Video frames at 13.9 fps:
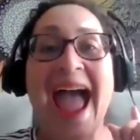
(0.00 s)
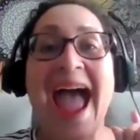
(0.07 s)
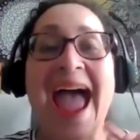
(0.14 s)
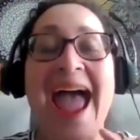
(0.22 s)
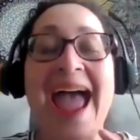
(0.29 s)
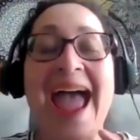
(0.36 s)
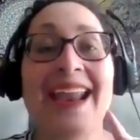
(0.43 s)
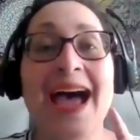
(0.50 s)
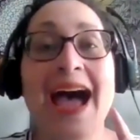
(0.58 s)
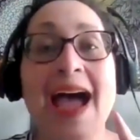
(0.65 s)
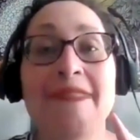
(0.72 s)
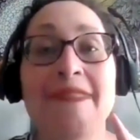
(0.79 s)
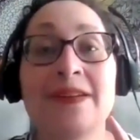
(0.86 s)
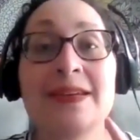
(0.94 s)
And
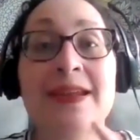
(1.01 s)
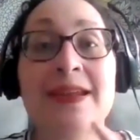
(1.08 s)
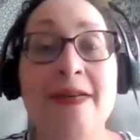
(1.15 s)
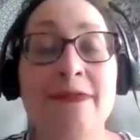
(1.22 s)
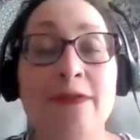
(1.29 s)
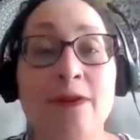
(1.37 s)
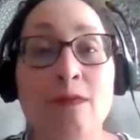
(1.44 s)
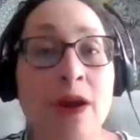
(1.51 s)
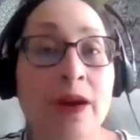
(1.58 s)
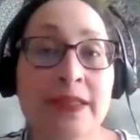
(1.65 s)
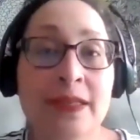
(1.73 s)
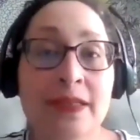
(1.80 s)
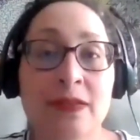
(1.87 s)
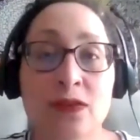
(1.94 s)
I've never
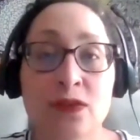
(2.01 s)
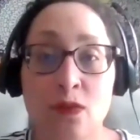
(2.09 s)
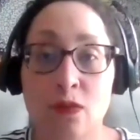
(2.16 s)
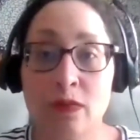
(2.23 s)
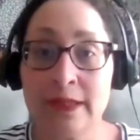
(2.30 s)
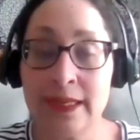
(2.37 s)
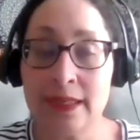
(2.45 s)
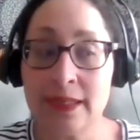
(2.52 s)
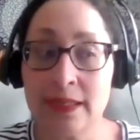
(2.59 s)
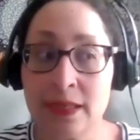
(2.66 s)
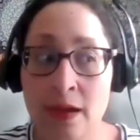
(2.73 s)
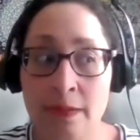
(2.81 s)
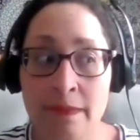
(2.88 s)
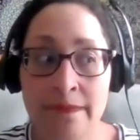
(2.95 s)
worked in the school
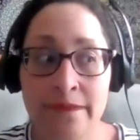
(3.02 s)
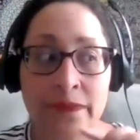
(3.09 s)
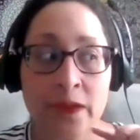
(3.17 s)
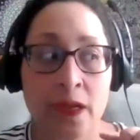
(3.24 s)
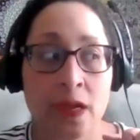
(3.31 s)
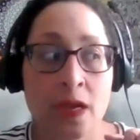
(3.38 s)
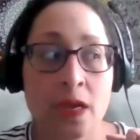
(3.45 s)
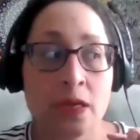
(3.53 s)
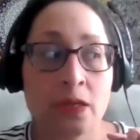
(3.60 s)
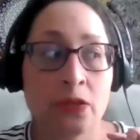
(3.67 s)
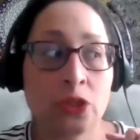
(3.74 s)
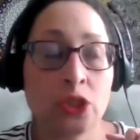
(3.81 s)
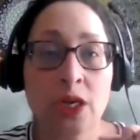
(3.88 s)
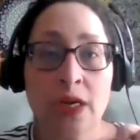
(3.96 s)
system
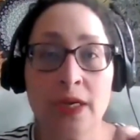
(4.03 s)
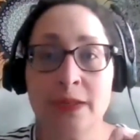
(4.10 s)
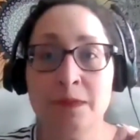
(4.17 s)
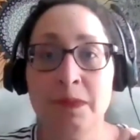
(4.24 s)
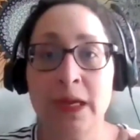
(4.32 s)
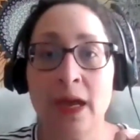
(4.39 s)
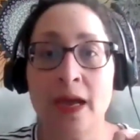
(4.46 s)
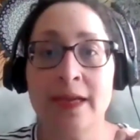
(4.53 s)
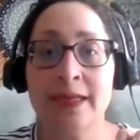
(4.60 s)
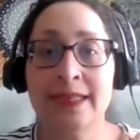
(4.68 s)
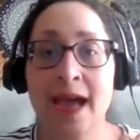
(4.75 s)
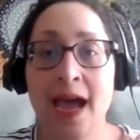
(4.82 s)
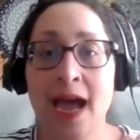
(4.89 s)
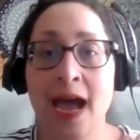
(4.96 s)
just because,
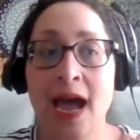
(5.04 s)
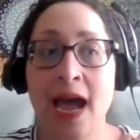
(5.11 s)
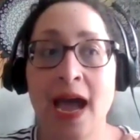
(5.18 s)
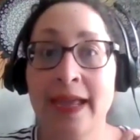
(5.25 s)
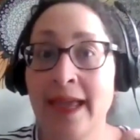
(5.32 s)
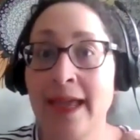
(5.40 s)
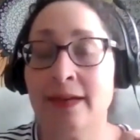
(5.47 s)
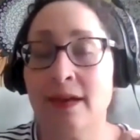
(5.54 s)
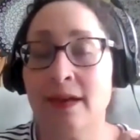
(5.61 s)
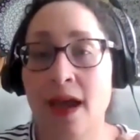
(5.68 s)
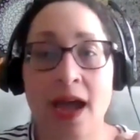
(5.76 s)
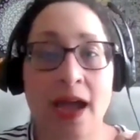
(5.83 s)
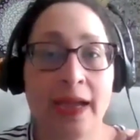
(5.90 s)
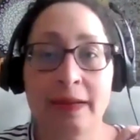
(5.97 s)
again,
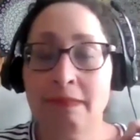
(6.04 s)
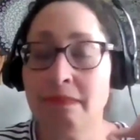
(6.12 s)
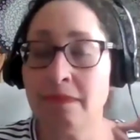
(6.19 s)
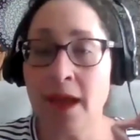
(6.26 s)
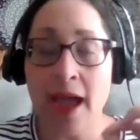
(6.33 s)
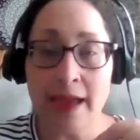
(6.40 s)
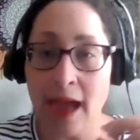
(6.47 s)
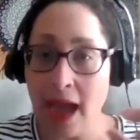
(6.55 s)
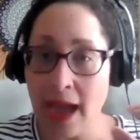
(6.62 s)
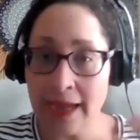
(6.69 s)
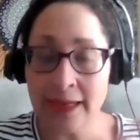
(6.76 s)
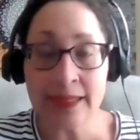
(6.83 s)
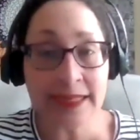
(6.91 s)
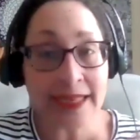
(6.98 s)
I
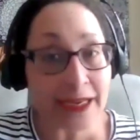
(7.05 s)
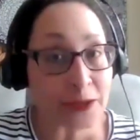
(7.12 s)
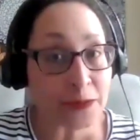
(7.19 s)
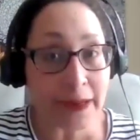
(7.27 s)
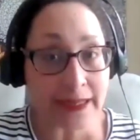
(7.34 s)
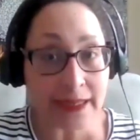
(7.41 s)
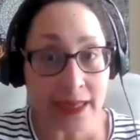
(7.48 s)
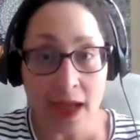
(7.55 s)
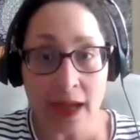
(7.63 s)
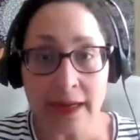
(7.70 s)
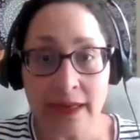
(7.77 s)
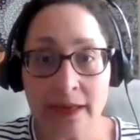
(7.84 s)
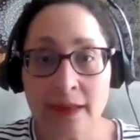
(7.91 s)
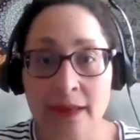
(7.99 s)
can teach my
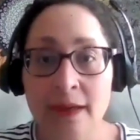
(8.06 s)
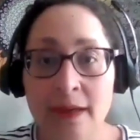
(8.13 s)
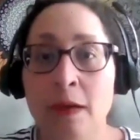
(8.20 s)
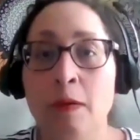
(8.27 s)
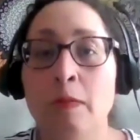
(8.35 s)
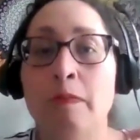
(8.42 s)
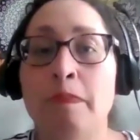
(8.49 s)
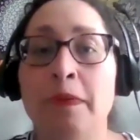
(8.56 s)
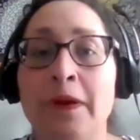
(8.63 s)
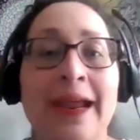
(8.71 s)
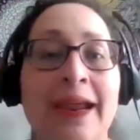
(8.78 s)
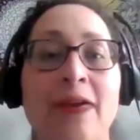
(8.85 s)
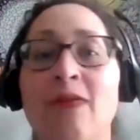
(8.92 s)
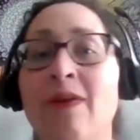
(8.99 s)
son, but
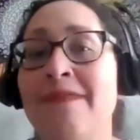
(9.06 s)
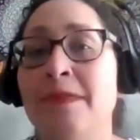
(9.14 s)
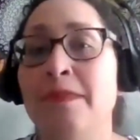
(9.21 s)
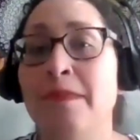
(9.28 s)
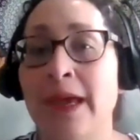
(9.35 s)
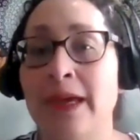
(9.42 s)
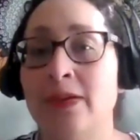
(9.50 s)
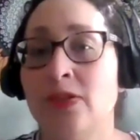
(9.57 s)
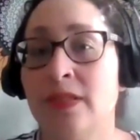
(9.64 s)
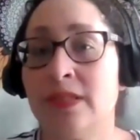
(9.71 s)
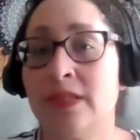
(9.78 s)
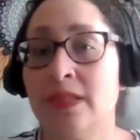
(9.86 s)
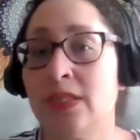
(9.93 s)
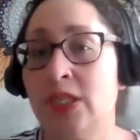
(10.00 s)
I don't have the
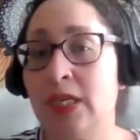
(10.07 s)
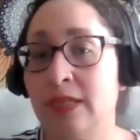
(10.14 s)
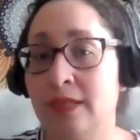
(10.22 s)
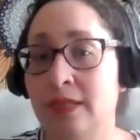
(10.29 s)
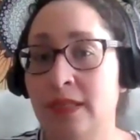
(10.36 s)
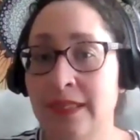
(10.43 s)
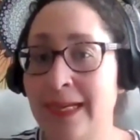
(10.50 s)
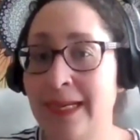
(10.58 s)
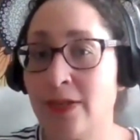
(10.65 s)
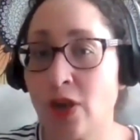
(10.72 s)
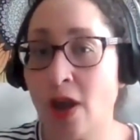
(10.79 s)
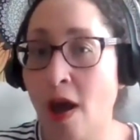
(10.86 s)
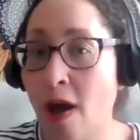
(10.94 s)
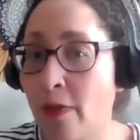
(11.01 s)
patience to
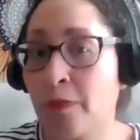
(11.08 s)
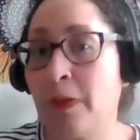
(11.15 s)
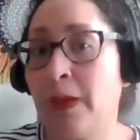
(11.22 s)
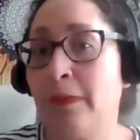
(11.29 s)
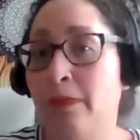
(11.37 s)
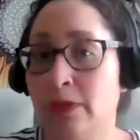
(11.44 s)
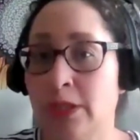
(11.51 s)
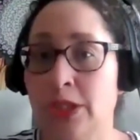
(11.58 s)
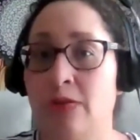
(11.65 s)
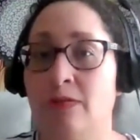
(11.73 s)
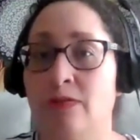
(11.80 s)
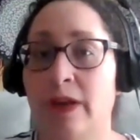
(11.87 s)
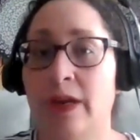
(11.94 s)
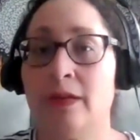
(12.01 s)
teach other people's
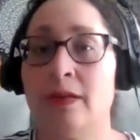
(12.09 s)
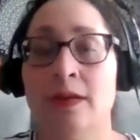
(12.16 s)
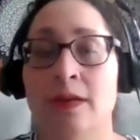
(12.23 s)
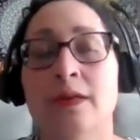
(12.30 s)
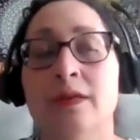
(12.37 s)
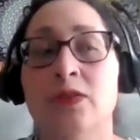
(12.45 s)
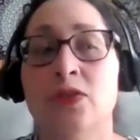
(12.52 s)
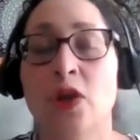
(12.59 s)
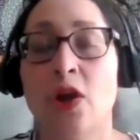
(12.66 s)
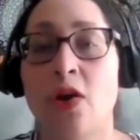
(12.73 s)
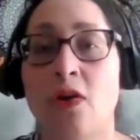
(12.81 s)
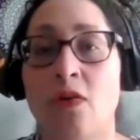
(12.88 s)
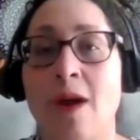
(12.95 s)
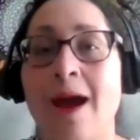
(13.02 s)
children.
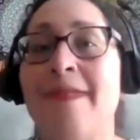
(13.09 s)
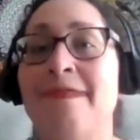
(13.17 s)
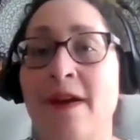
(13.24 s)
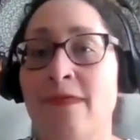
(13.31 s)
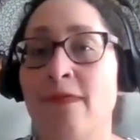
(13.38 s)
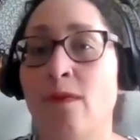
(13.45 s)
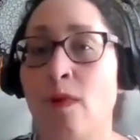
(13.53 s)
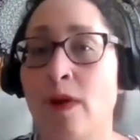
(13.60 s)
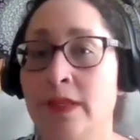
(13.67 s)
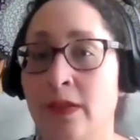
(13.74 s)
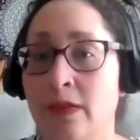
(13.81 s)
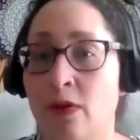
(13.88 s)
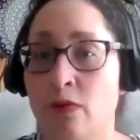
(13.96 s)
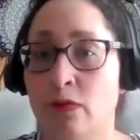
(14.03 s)
So I've never worked
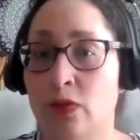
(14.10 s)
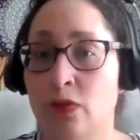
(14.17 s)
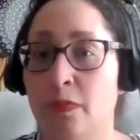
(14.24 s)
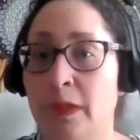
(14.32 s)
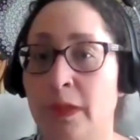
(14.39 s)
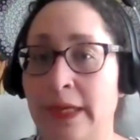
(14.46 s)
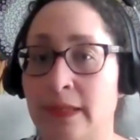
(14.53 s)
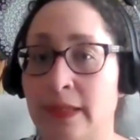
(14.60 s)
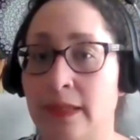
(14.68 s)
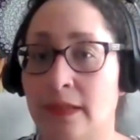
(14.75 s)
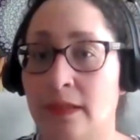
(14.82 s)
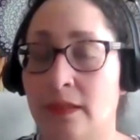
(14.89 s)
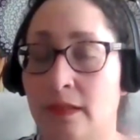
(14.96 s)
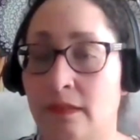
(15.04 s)
in those two
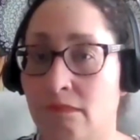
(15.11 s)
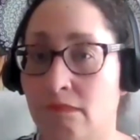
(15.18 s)
places.